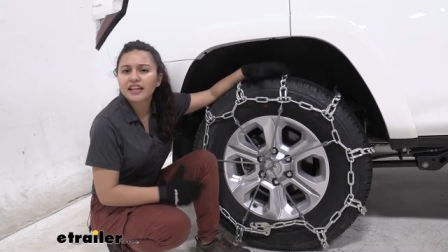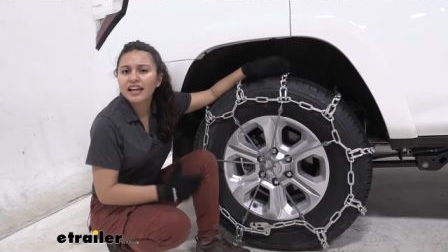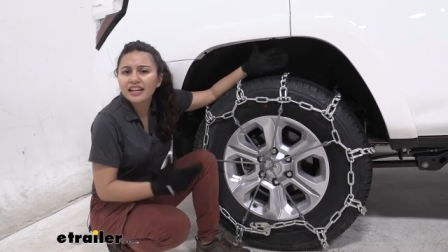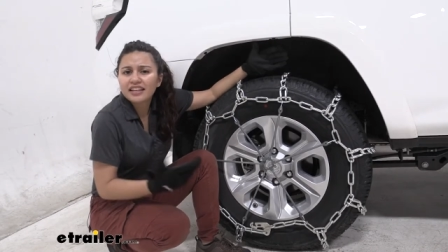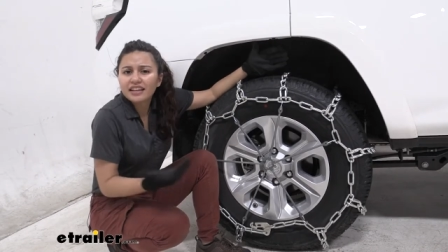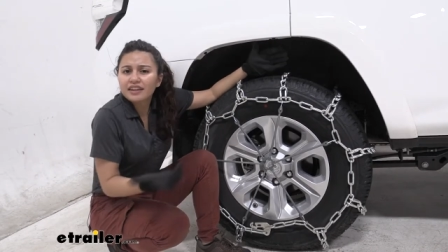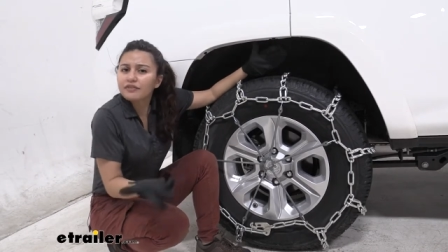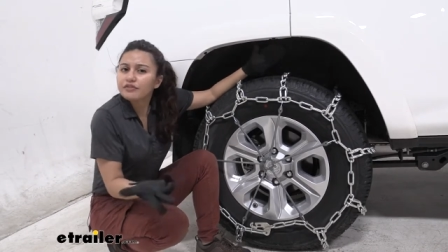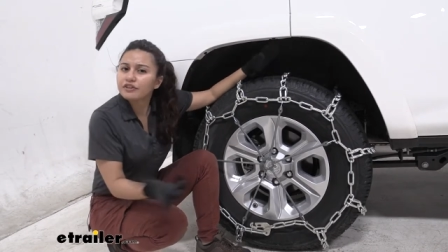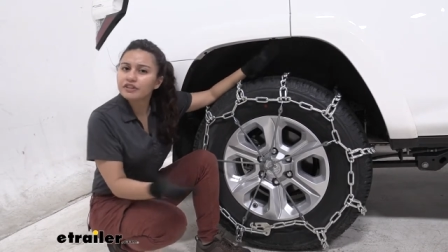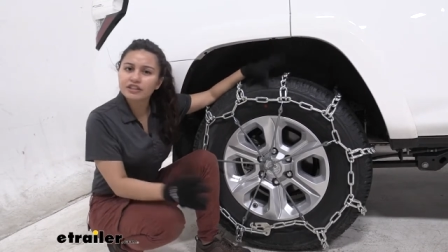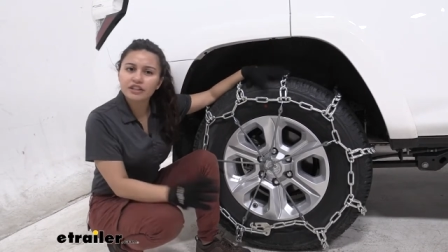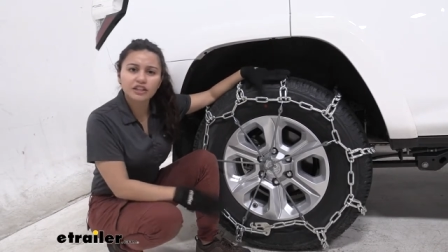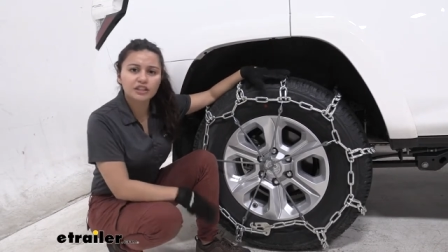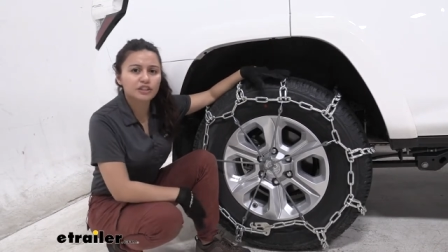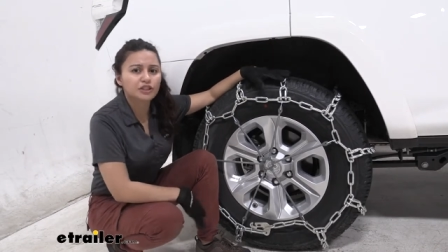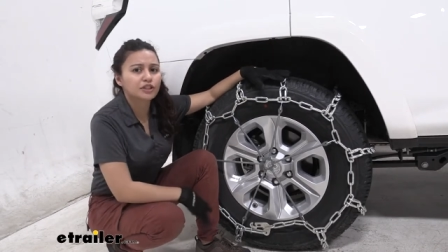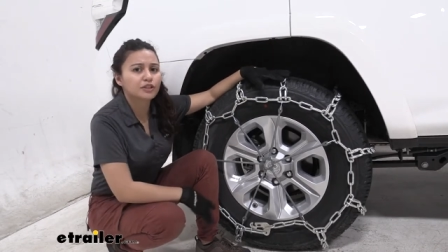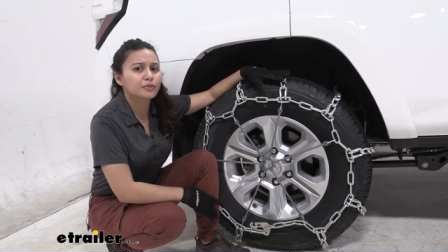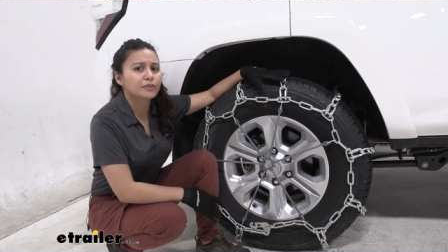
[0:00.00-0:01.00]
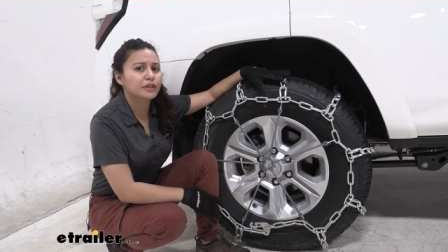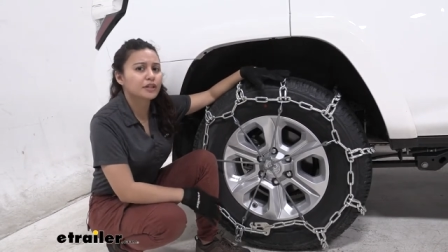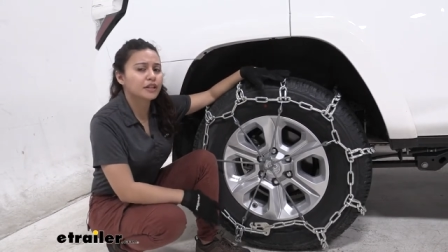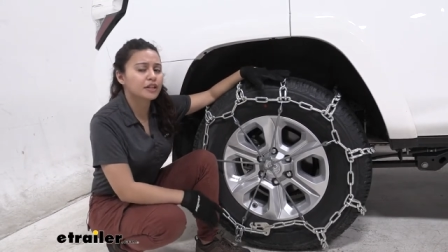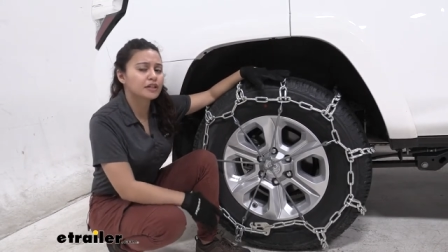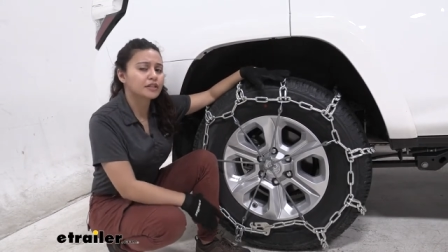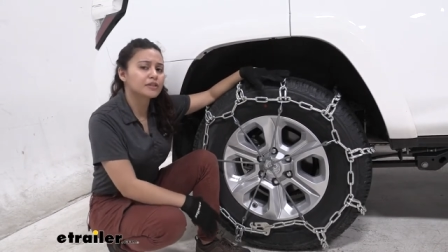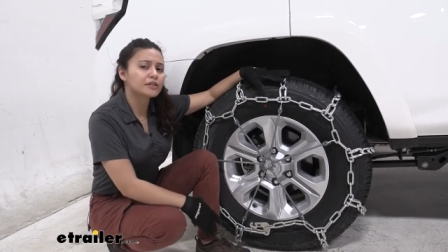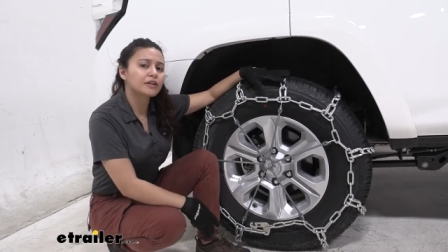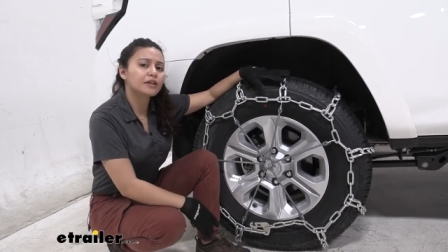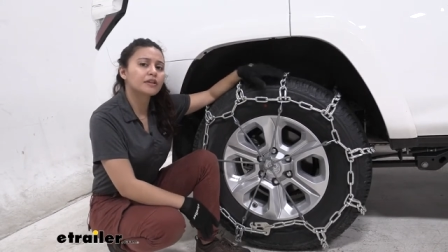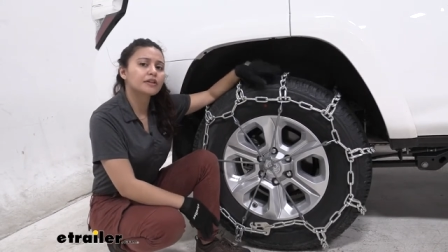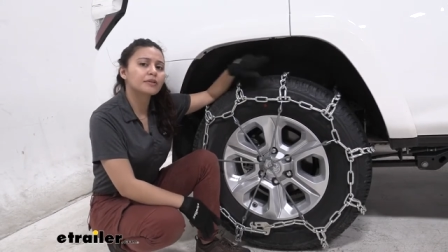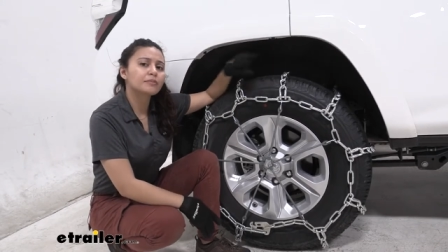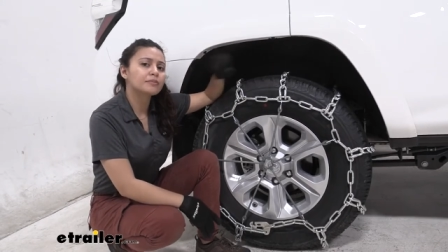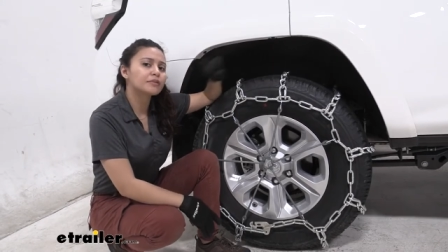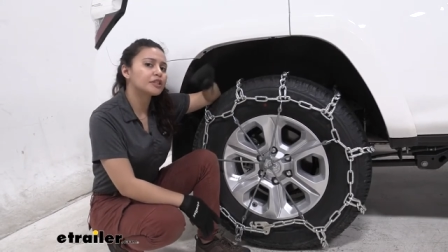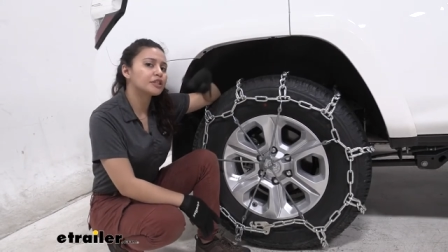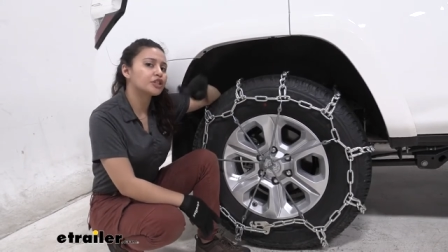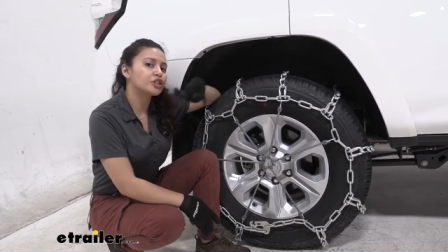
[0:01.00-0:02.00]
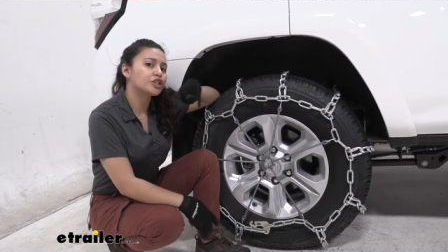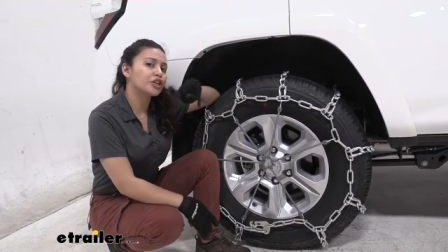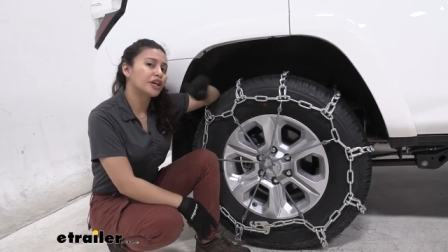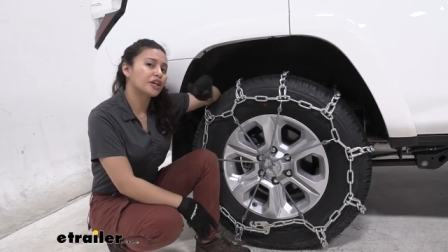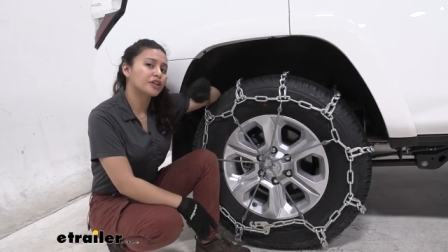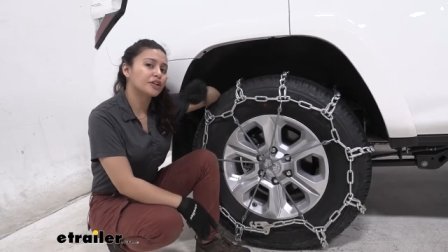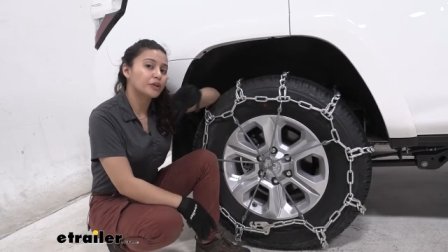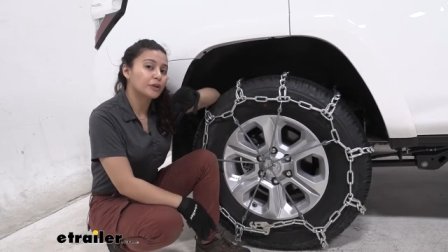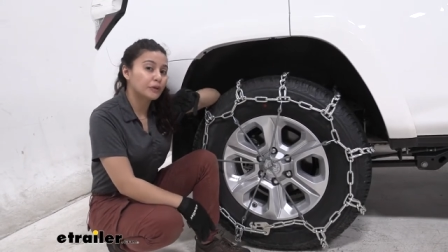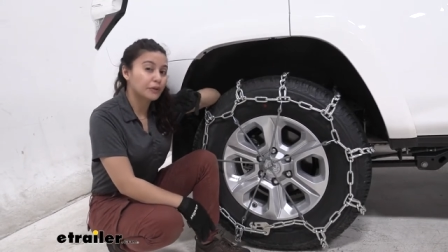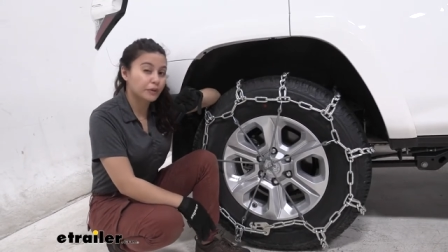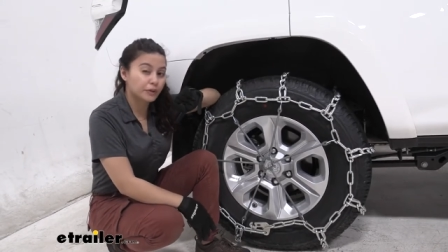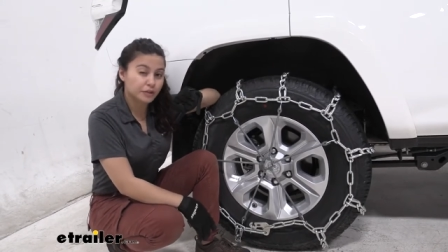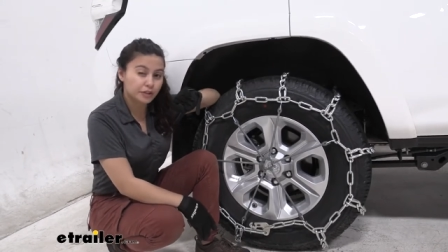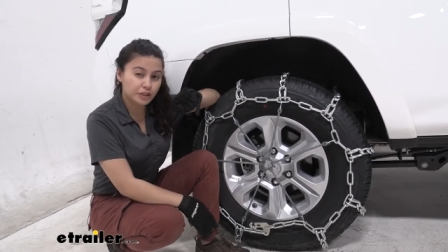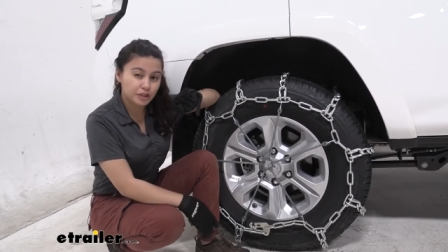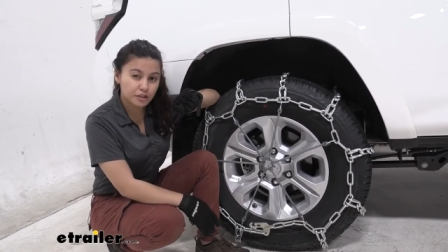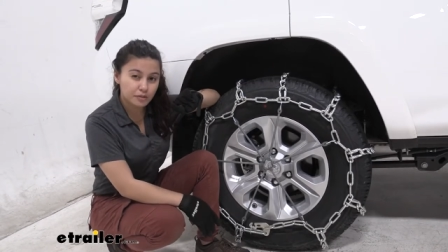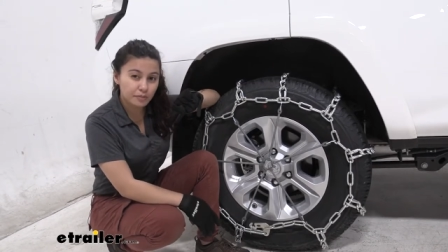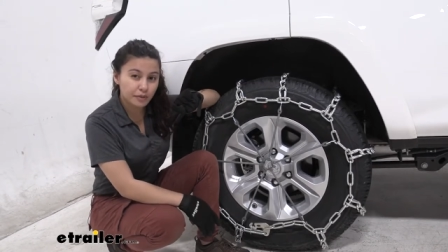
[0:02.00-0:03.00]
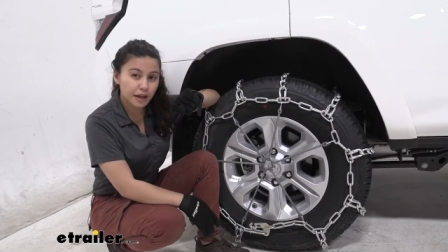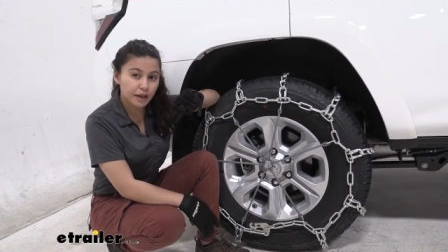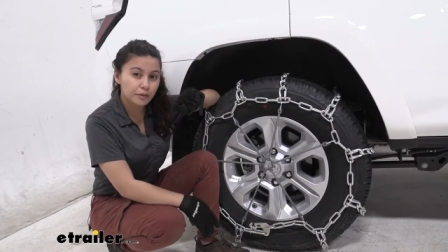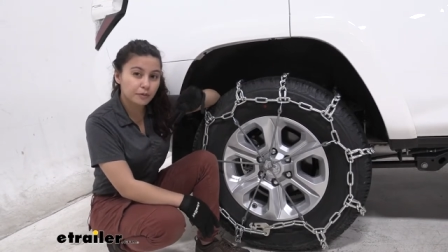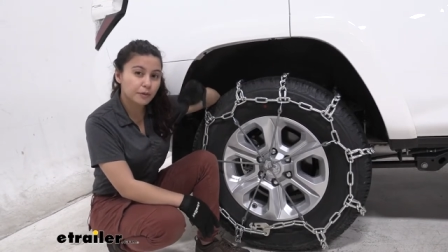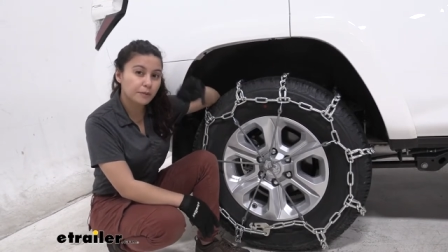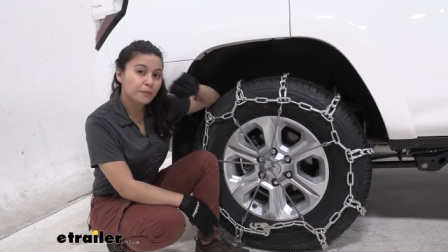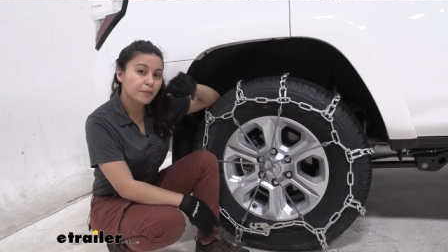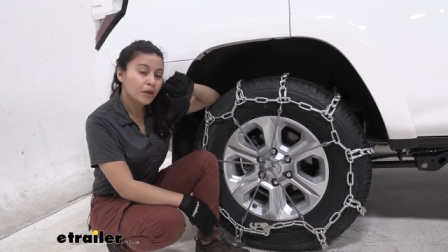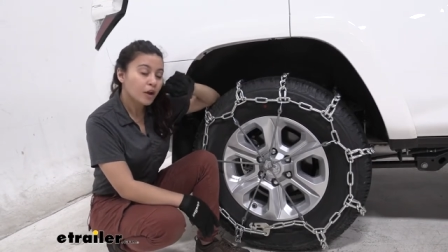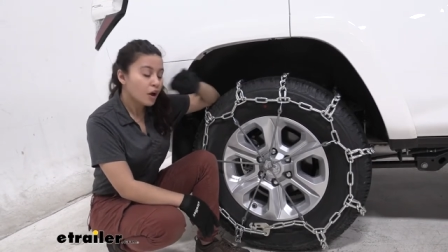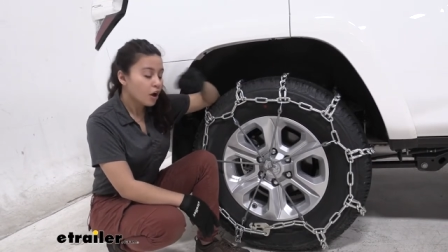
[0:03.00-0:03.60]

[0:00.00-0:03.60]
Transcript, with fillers: and if you're not sure where to install them, please check your owner's manual.